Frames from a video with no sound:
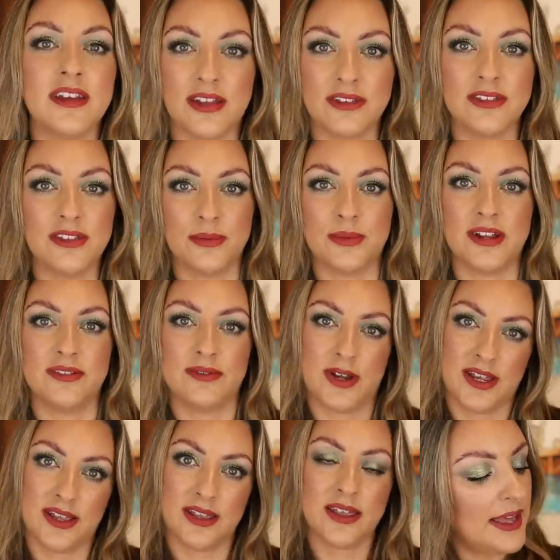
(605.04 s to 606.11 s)
know, the one,
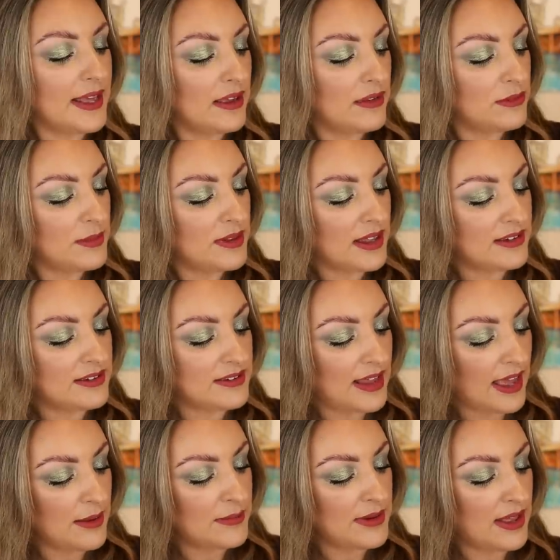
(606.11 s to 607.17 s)
right? It gives me that
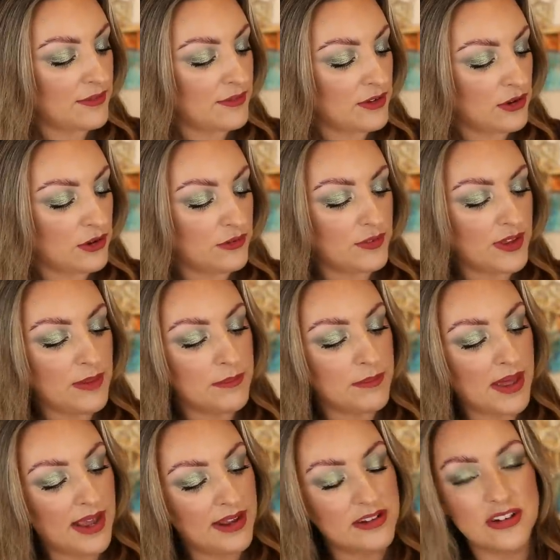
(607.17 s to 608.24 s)
same level of
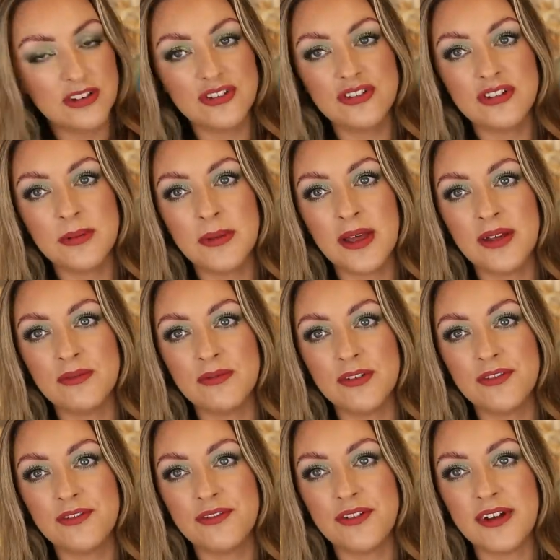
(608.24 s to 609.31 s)
impact and shimmer and
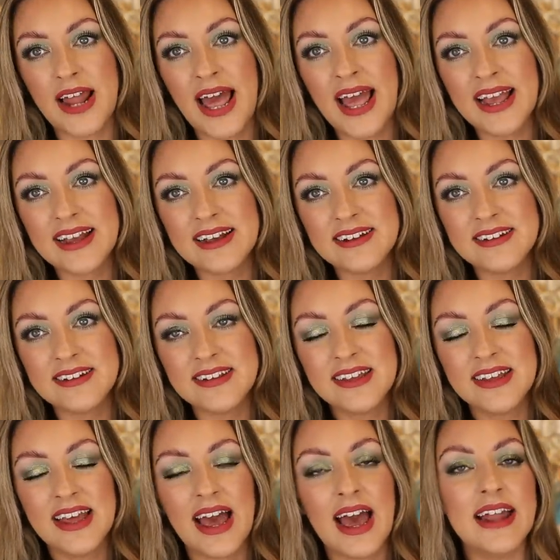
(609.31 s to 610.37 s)
reflect,
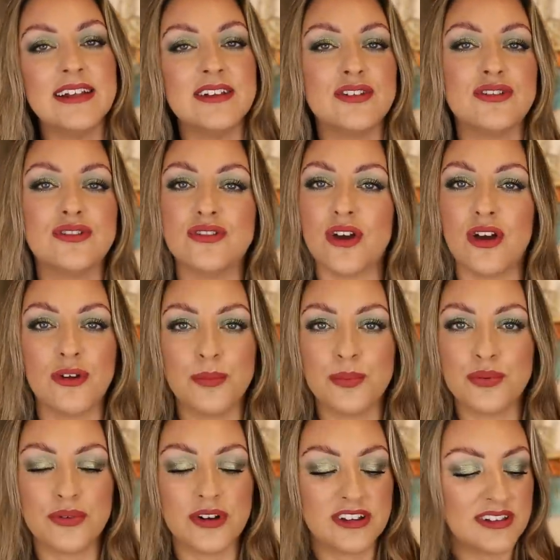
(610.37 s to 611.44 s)
and it's so
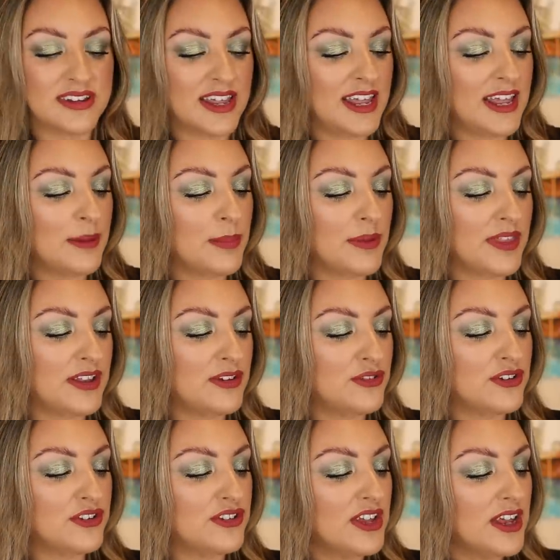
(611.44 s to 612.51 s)
pretty, but there's
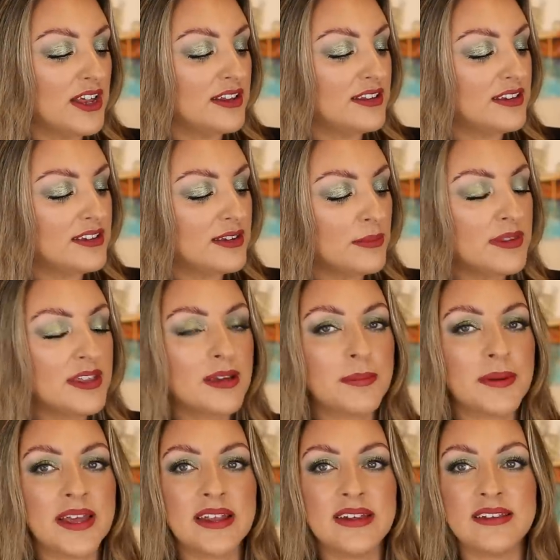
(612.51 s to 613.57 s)
just, there's something a
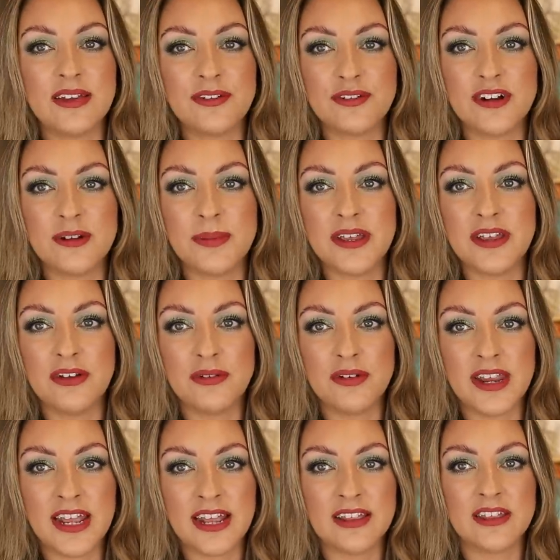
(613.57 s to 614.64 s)
bit different, a bit
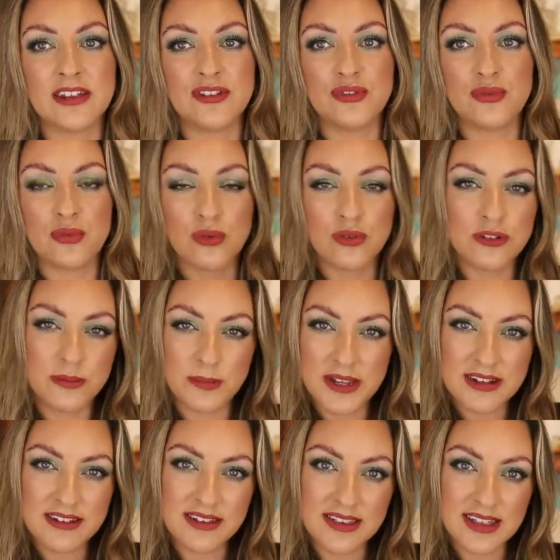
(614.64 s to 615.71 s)
unique that draws
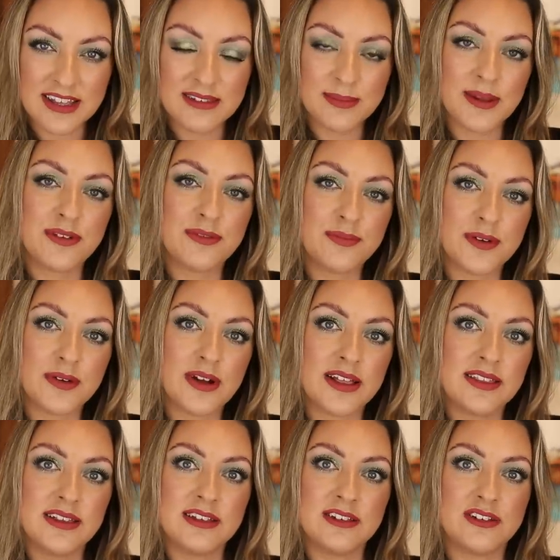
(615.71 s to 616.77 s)
me to this, but I feel
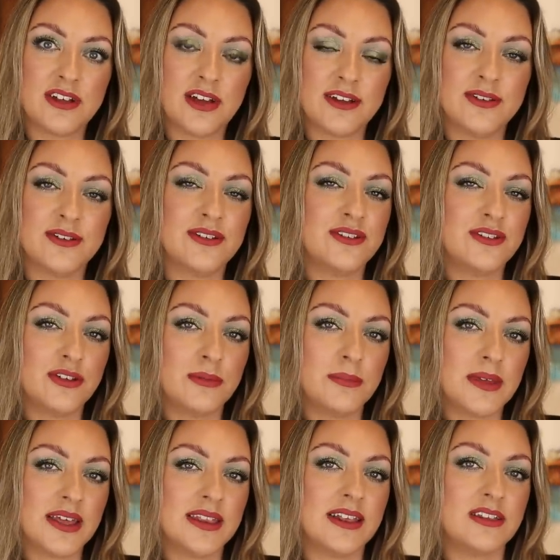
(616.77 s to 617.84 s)
like these tones suit
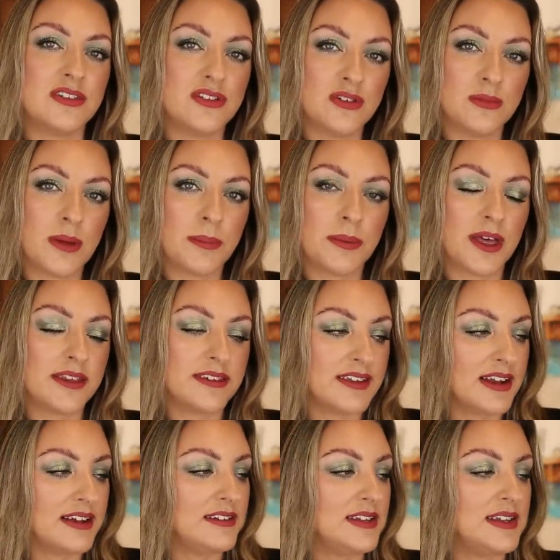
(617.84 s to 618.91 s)
me and they suit my
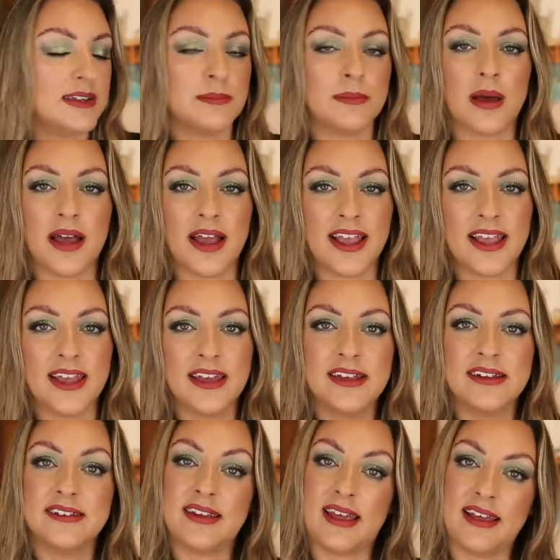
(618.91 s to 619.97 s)
personality and my
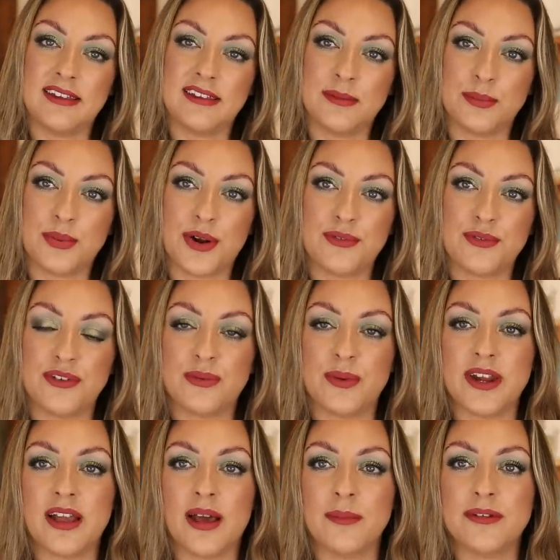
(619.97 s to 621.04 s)
taste and preference when
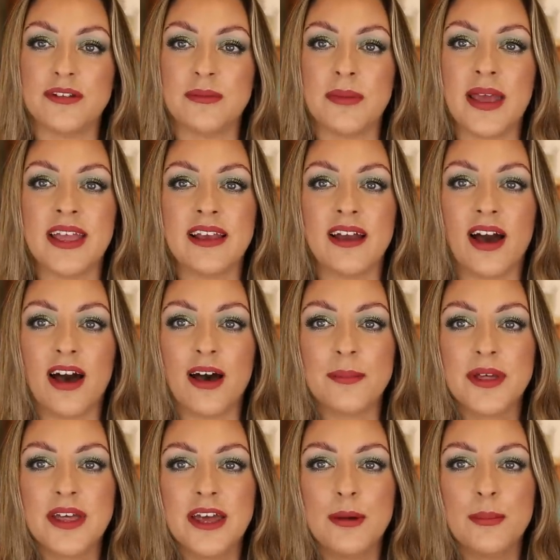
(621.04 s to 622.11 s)
it comes to
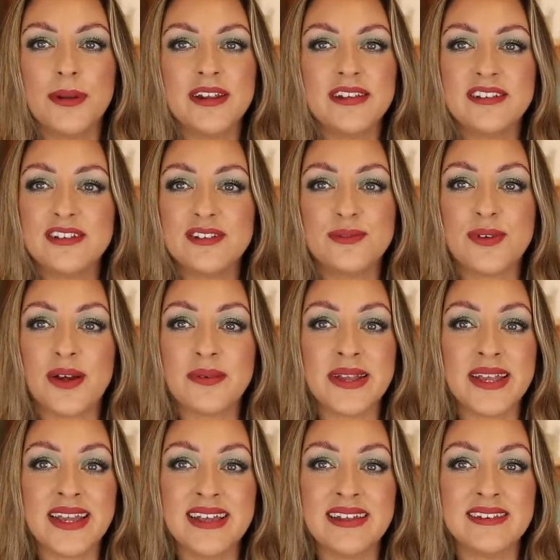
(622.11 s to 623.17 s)
makeup, but it's just very
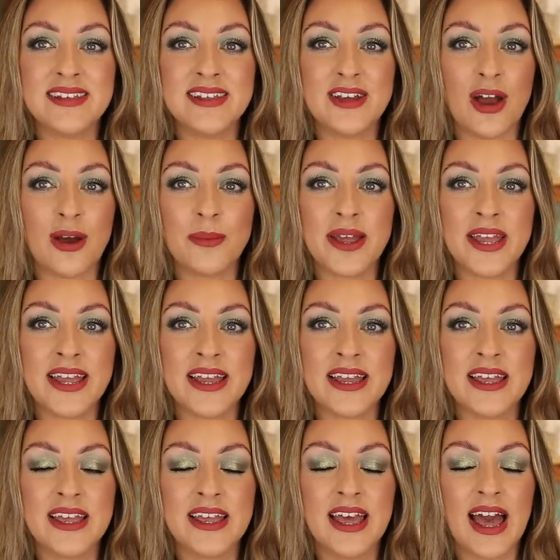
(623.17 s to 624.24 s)
easy
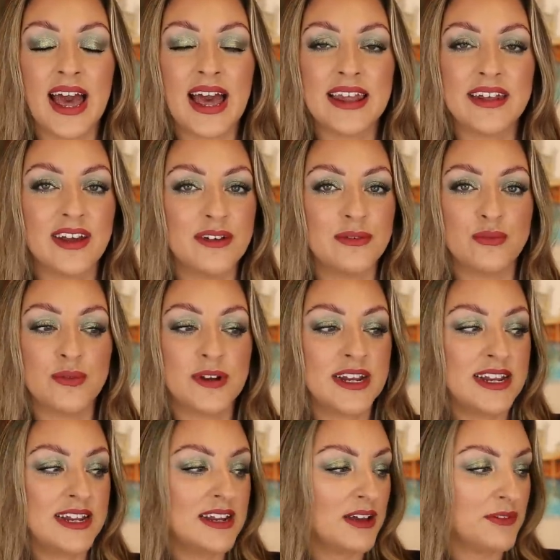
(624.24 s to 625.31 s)
going, and I
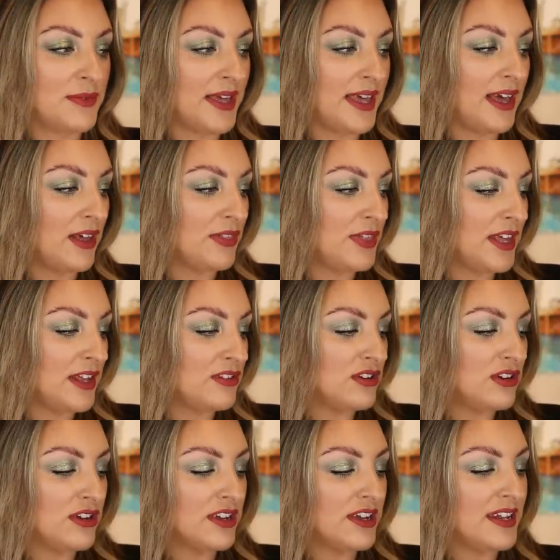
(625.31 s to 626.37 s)
really love it. I think to
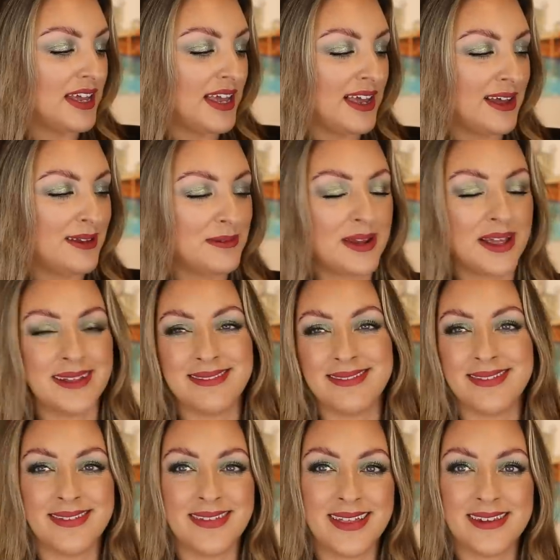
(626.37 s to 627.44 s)
look at it, I'm like,
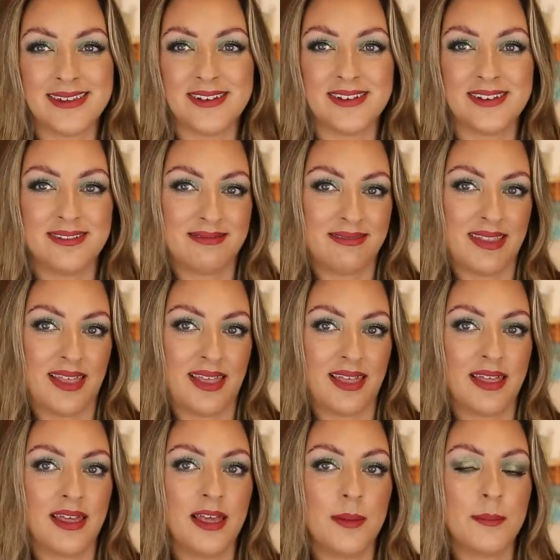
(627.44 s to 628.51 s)
mm, it's just meh,
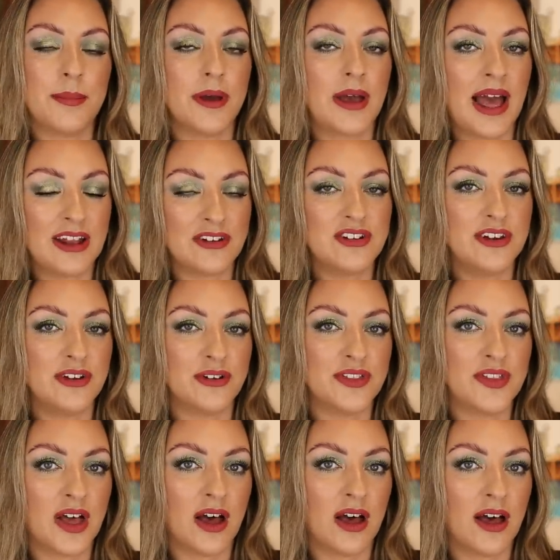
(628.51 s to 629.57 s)
but actually on
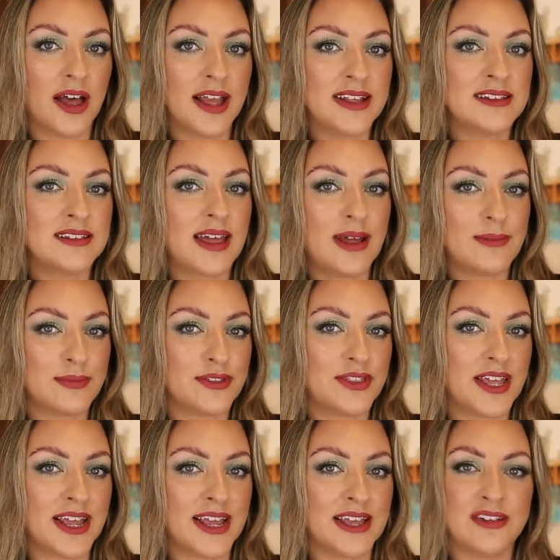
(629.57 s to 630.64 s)
the eyes,
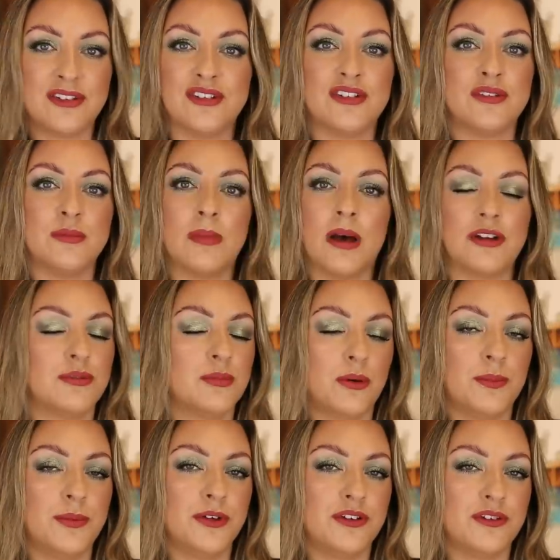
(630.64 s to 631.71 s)
everything is just much more
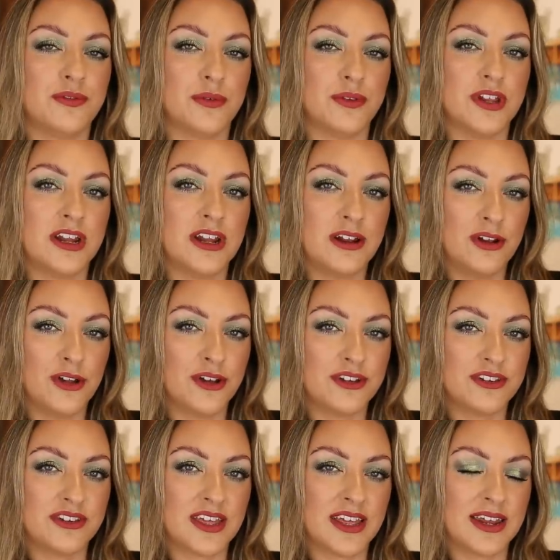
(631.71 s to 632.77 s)
beautiful beautiful than it
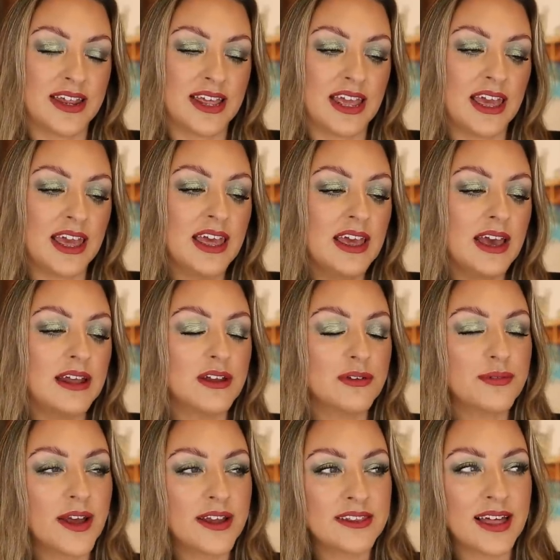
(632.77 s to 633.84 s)
looks in here. And I
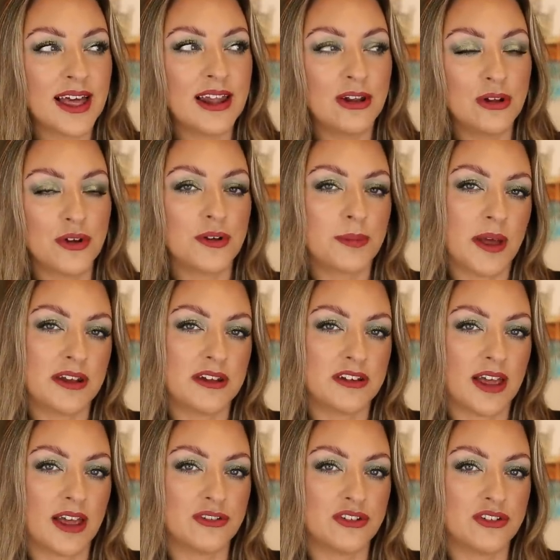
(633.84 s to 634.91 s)
find that a lot about
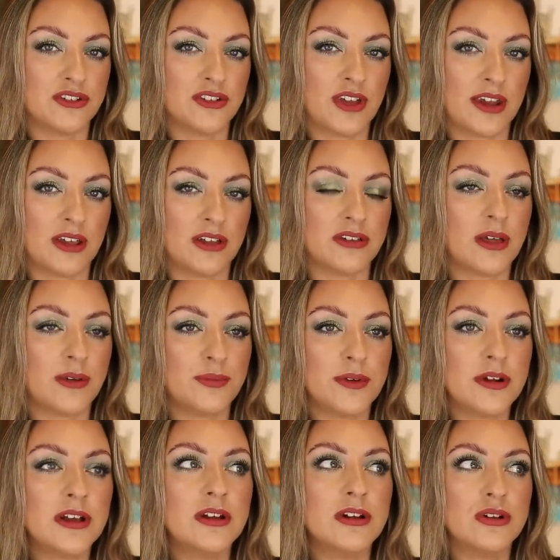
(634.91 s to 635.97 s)
Natasha's shadows. I
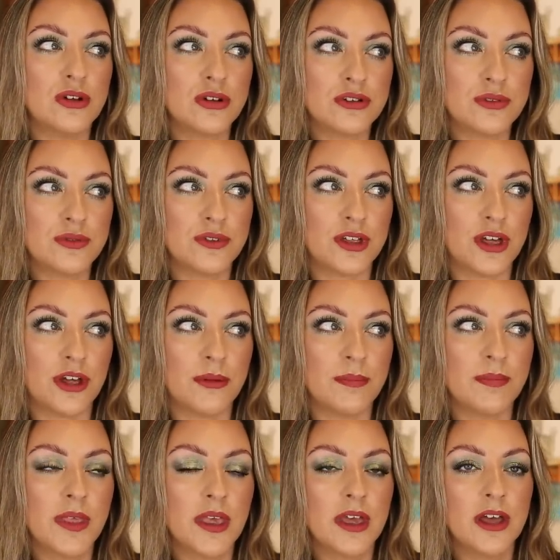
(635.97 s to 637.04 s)
feel like a lot of them